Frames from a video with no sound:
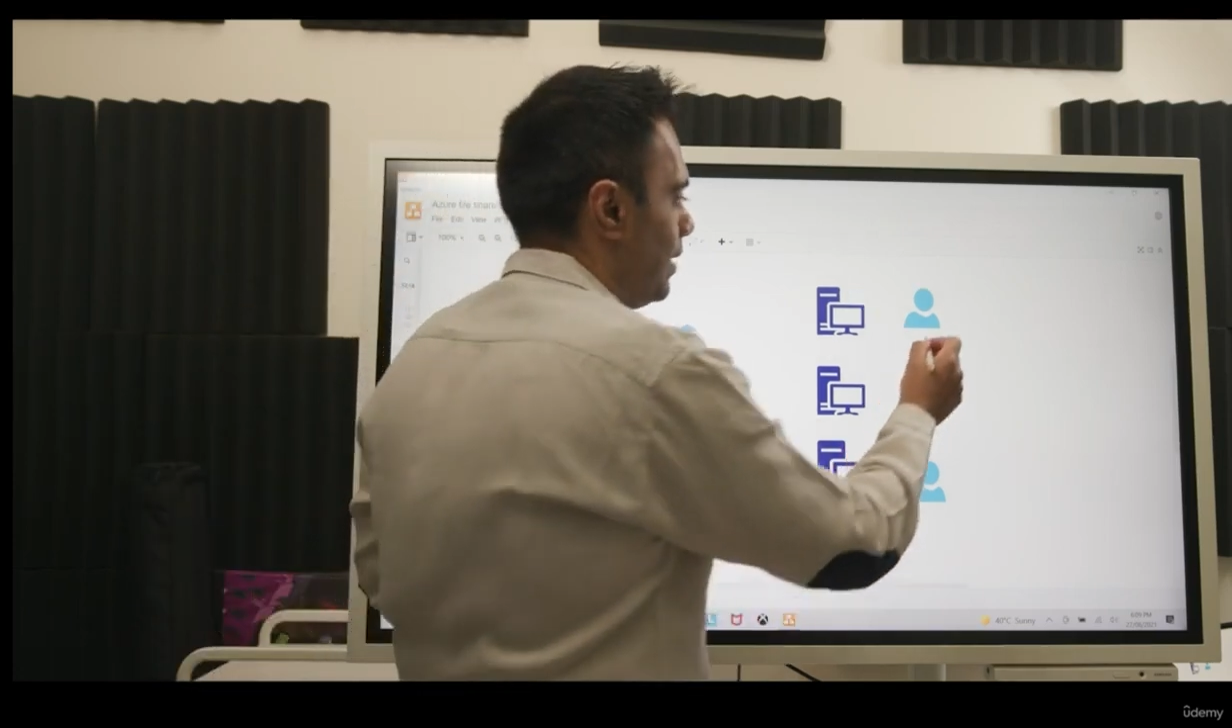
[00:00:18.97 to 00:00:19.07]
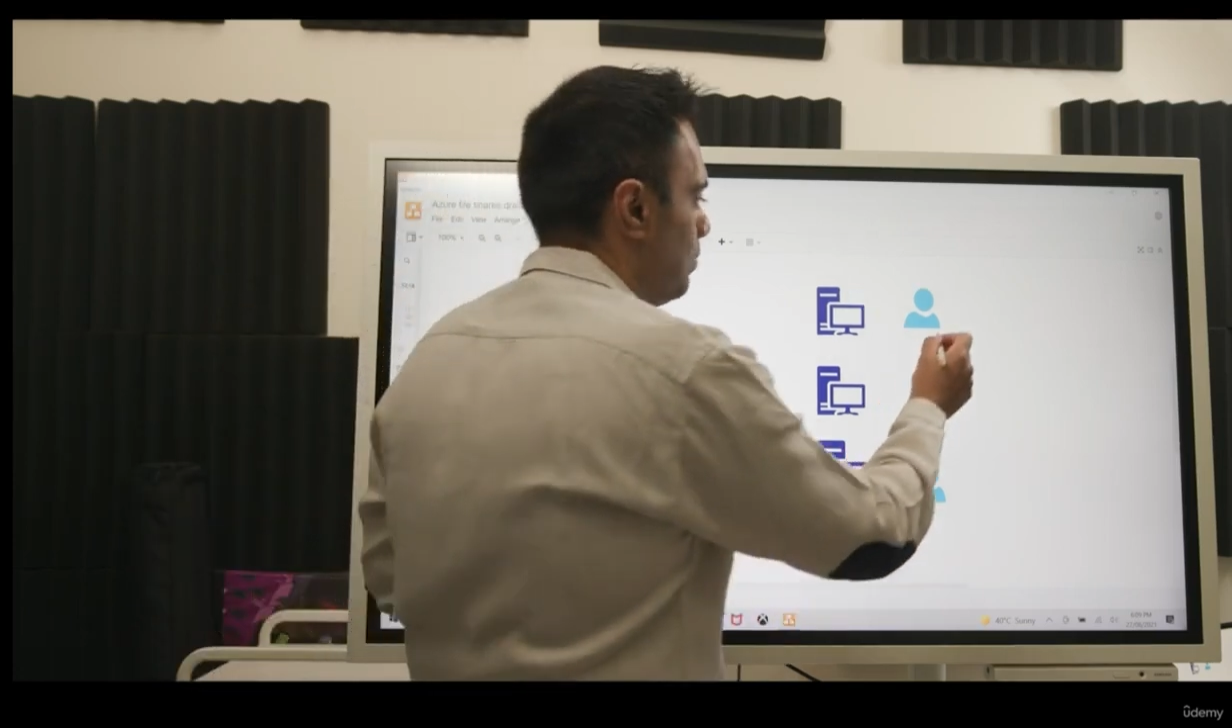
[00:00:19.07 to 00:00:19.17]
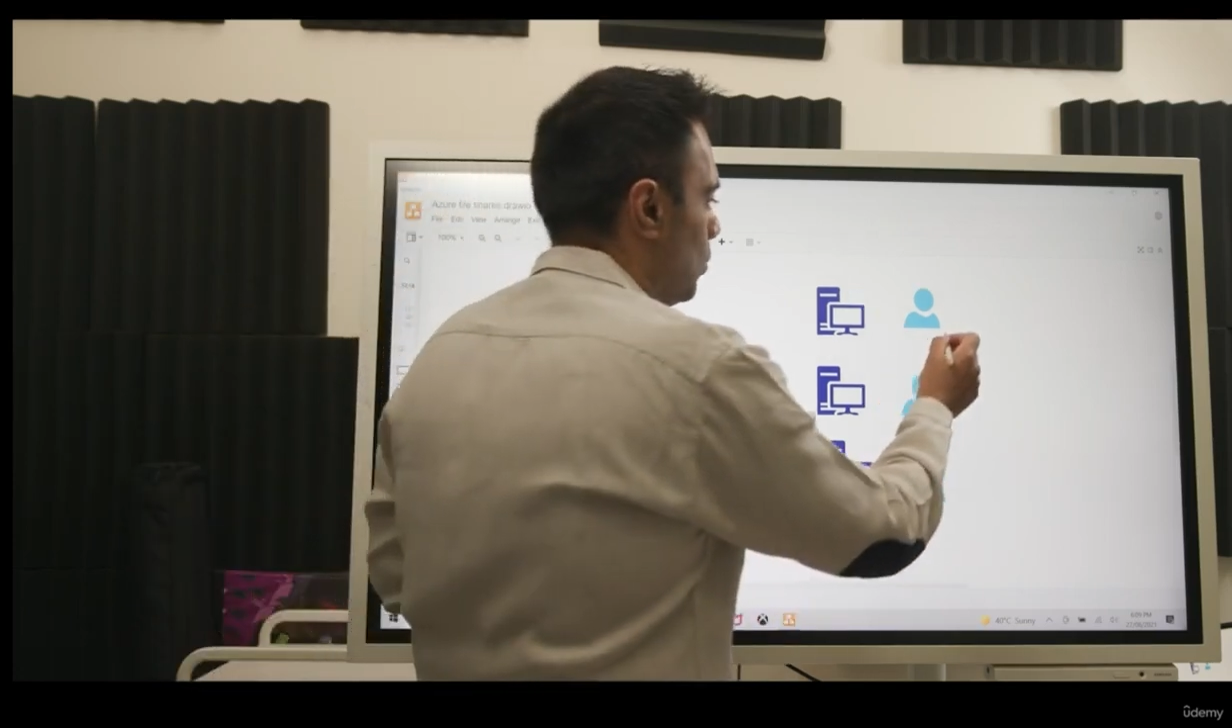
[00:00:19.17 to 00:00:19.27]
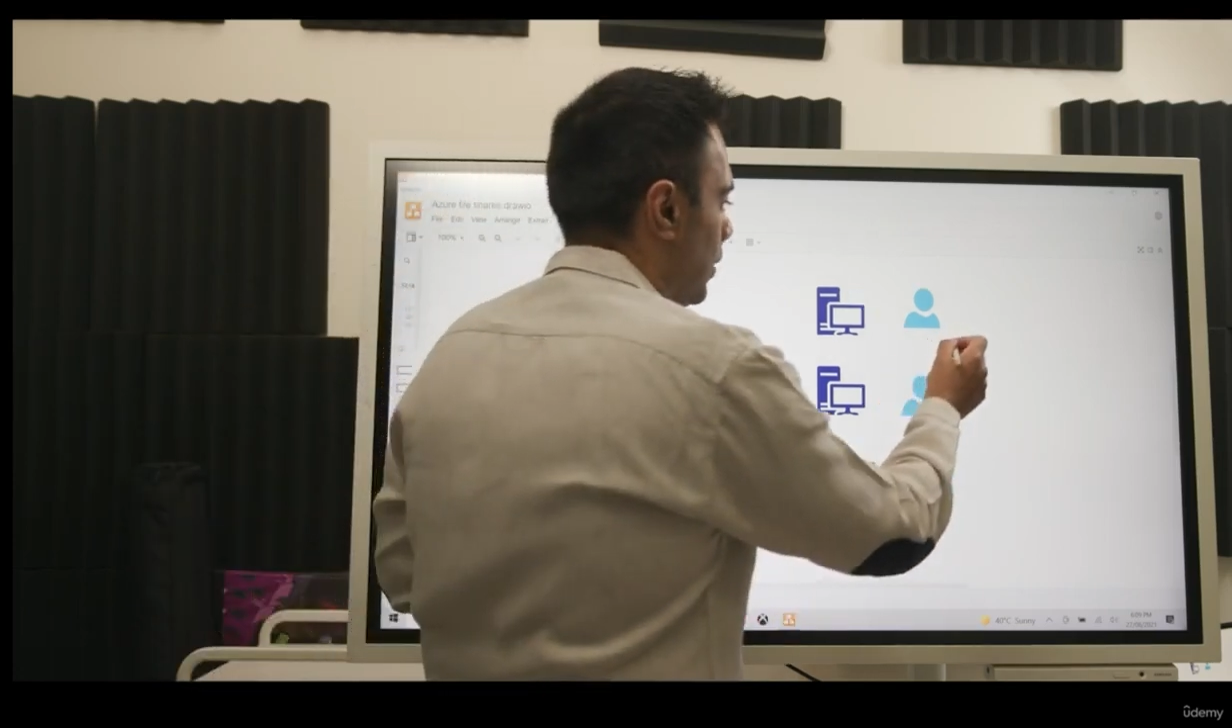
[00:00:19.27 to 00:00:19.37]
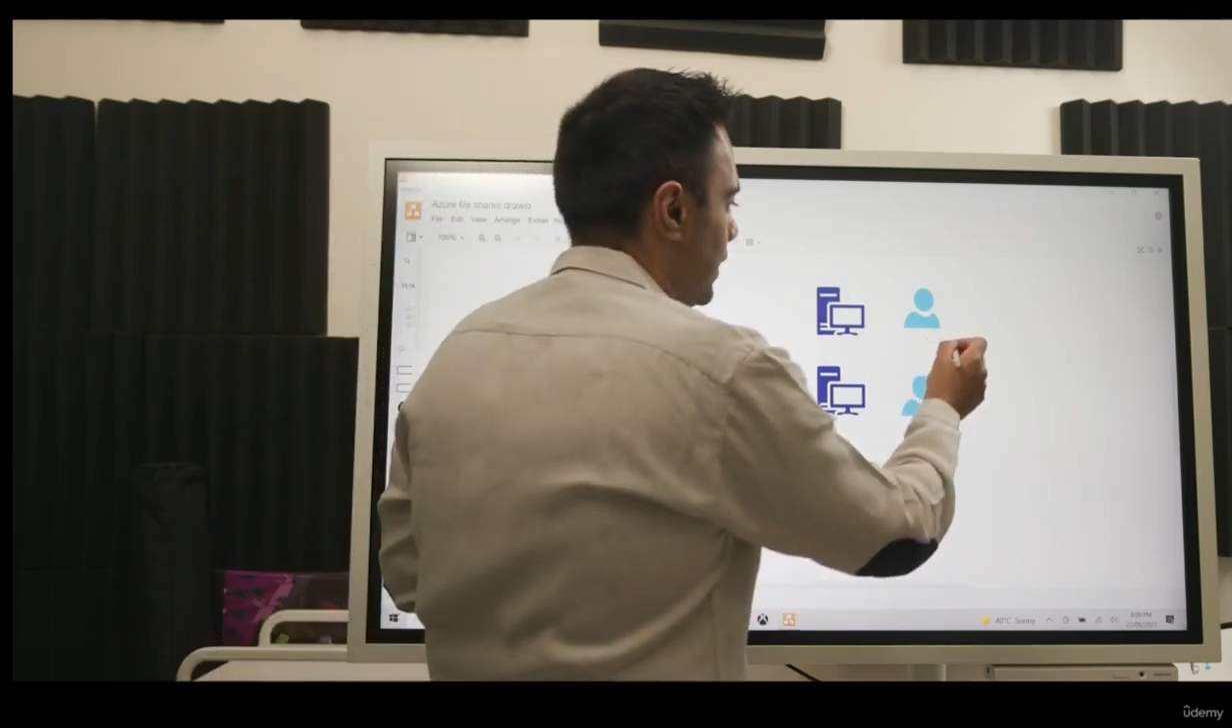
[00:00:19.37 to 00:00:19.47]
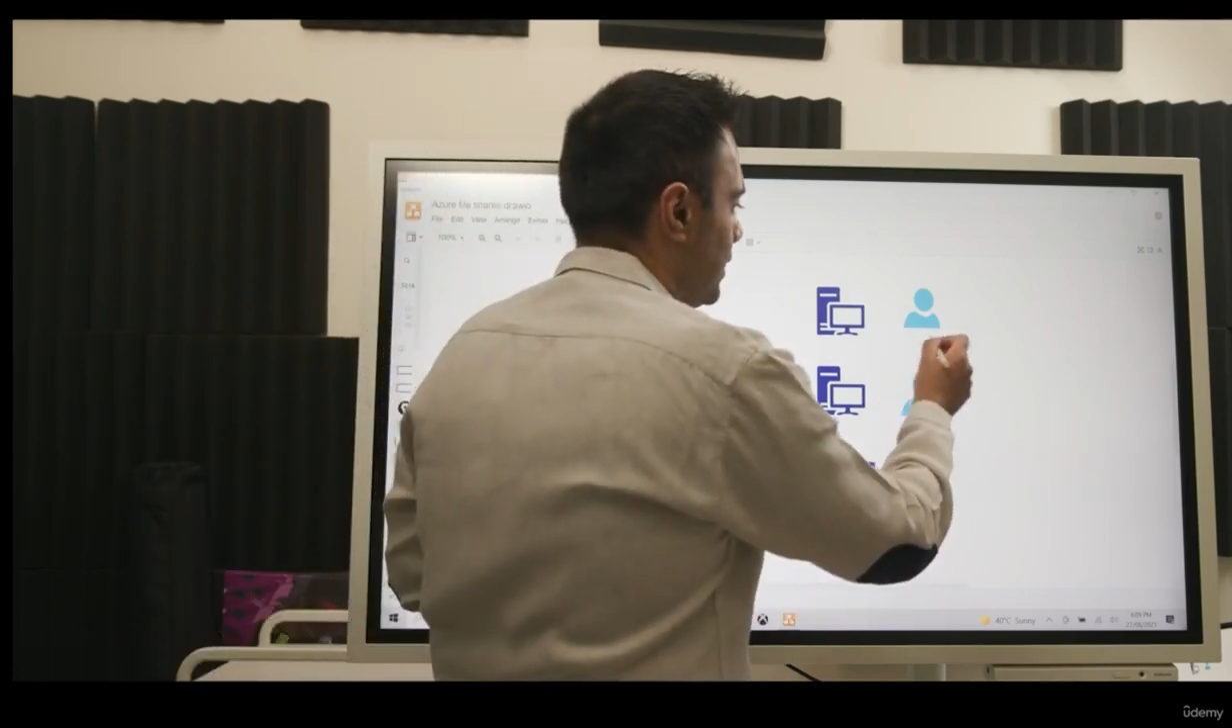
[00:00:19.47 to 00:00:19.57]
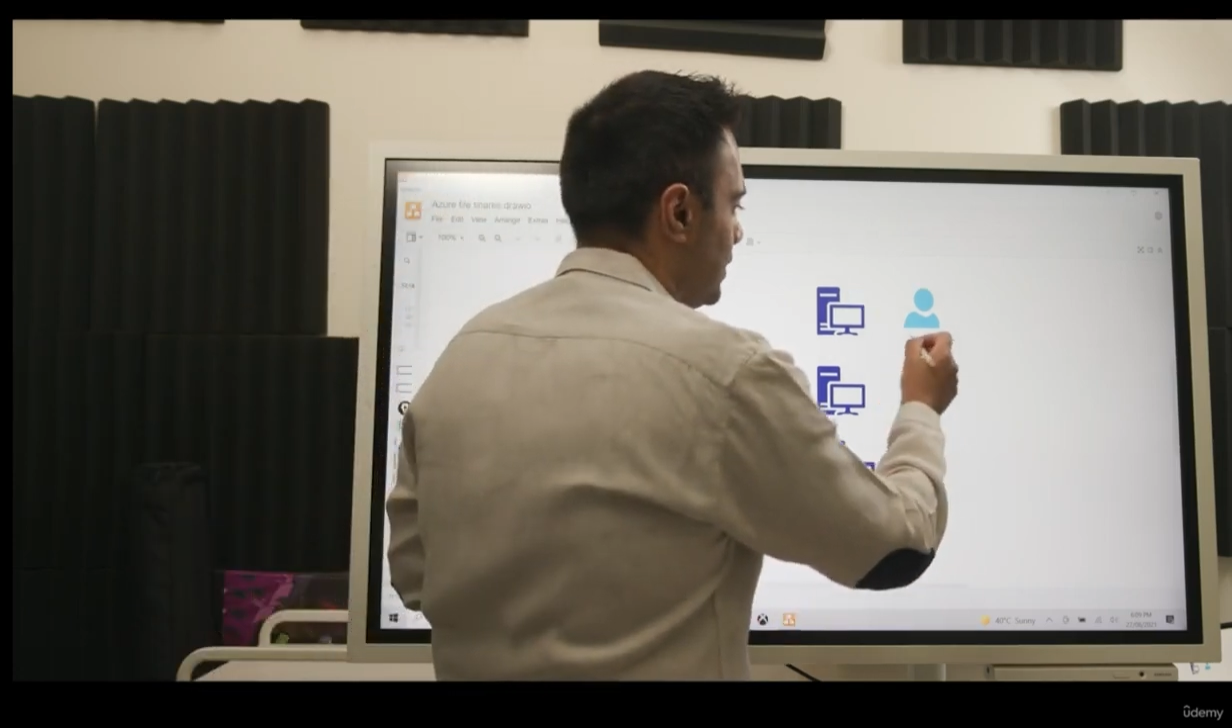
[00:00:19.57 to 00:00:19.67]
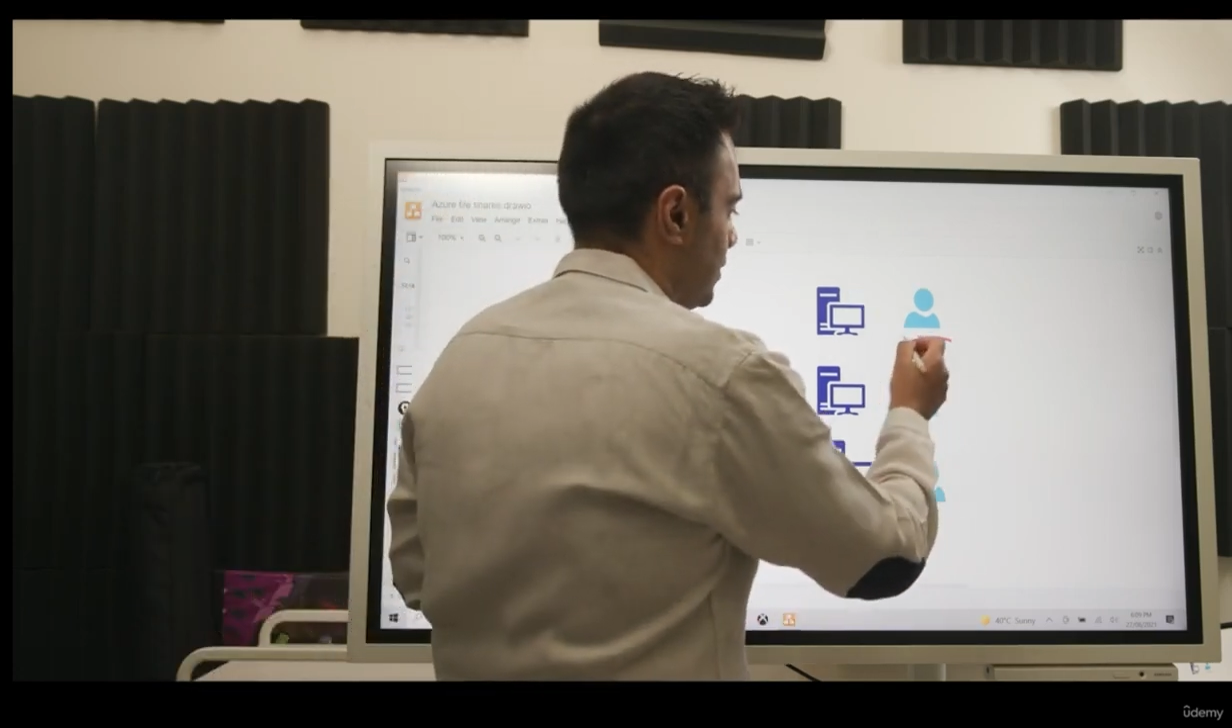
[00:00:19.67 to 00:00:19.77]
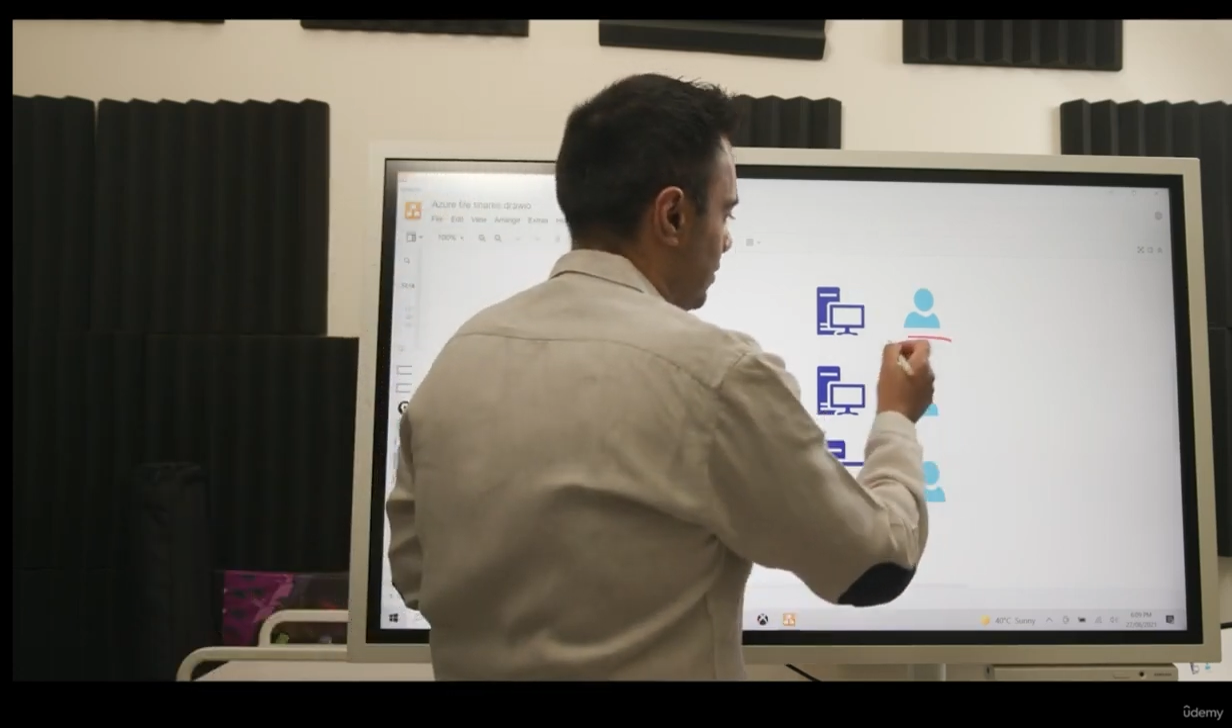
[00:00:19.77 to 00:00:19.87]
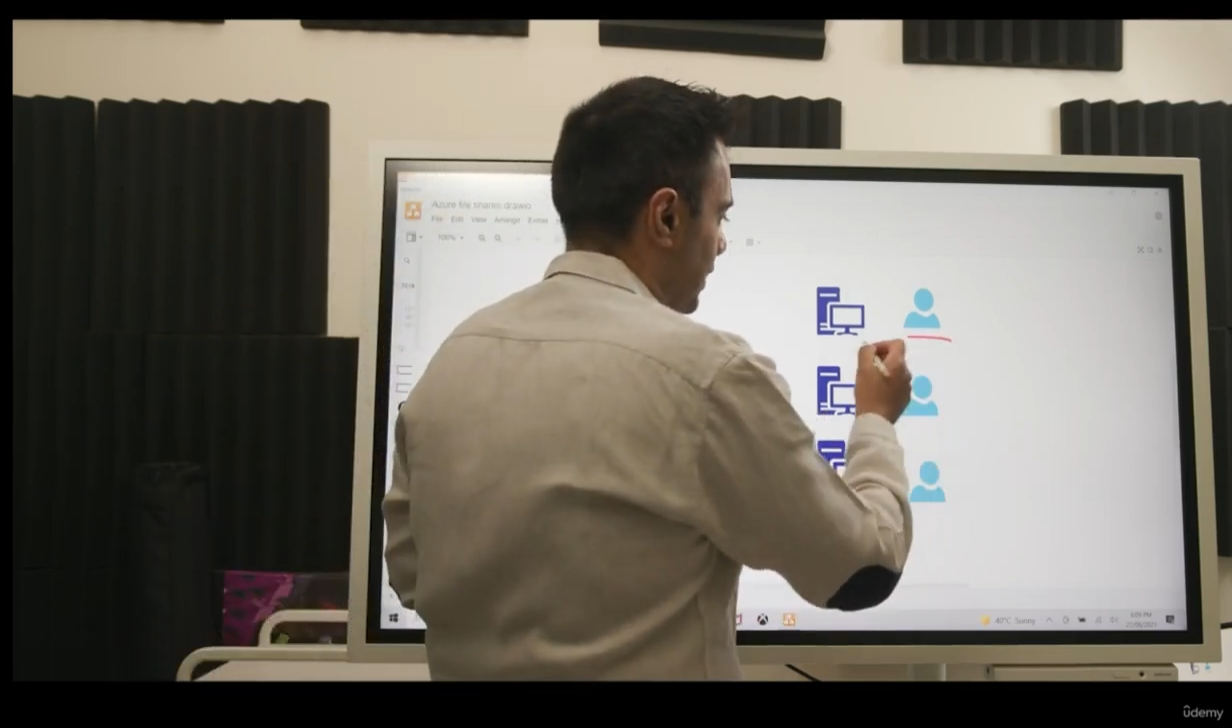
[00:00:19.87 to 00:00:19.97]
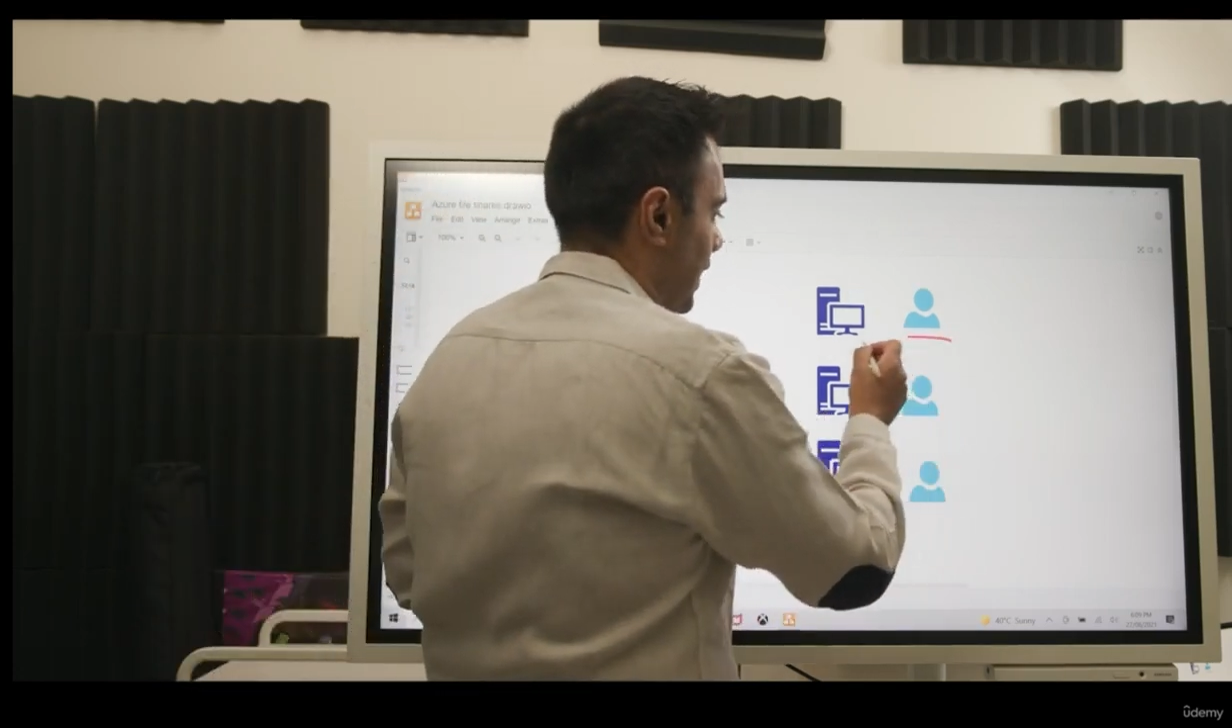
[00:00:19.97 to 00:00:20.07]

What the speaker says: employees